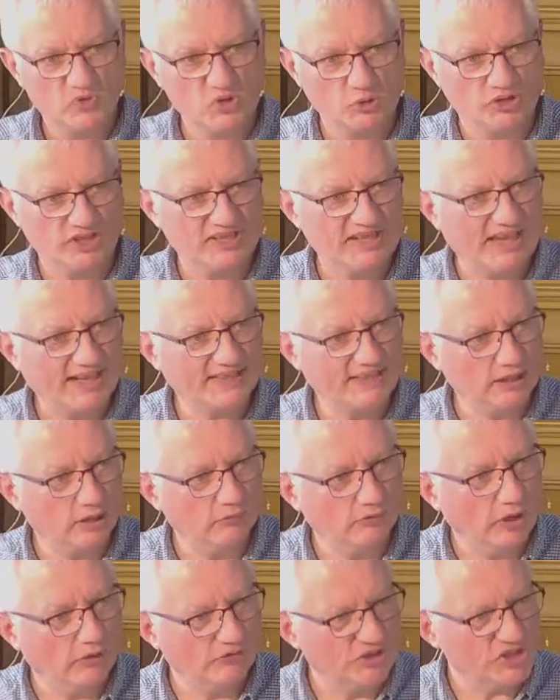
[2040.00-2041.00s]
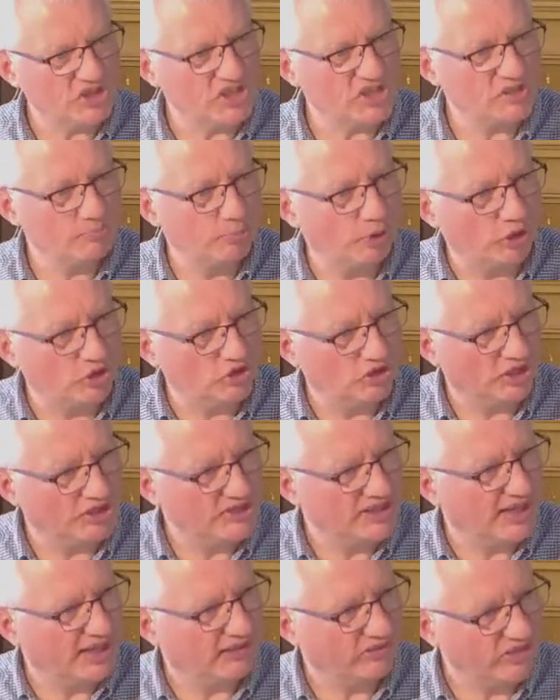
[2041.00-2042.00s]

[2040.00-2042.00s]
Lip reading: So the tactic of the spiritual attack,